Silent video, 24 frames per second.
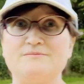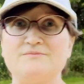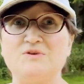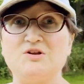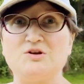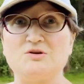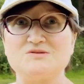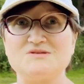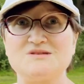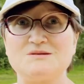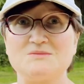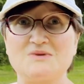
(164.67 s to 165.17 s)
You
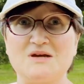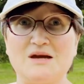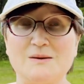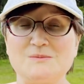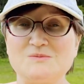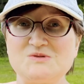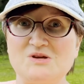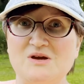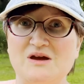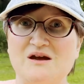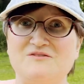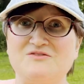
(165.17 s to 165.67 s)
know,
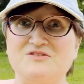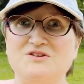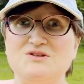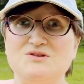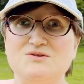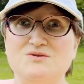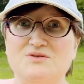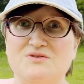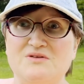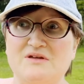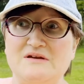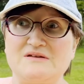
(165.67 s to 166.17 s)
sometimes you have to
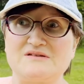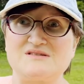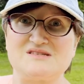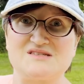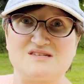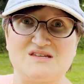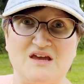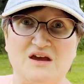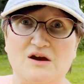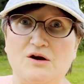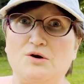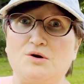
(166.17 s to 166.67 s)
do things
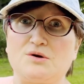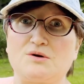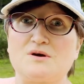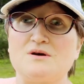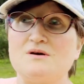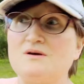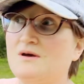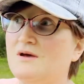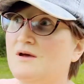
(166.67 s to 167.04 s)
scared.